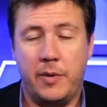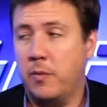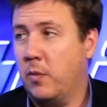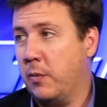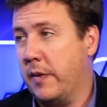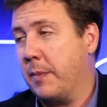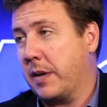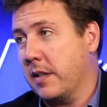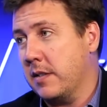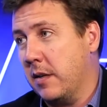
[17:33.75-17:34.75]
and when will they be
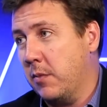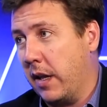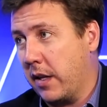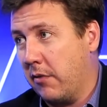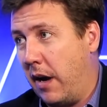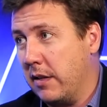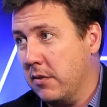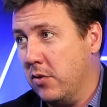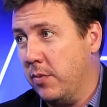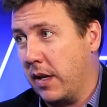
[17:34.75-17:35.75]
considered one of the great
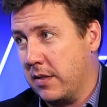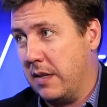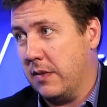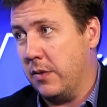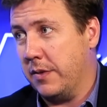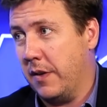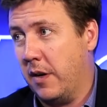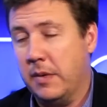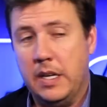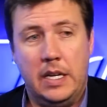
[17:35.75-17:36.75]
All Blacks team of all time?